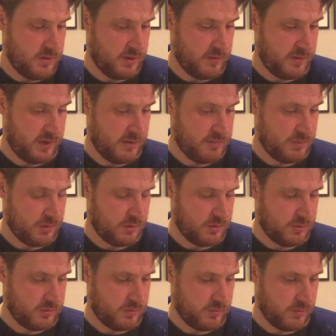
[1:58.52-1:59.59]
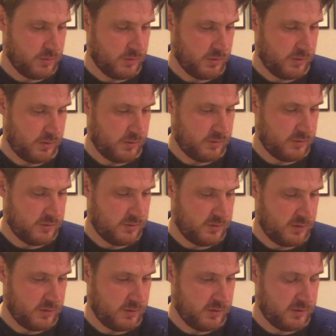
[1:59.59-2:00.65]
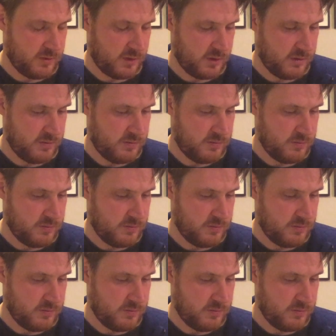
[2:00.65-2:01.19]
had bottles from all of those distilleries. I've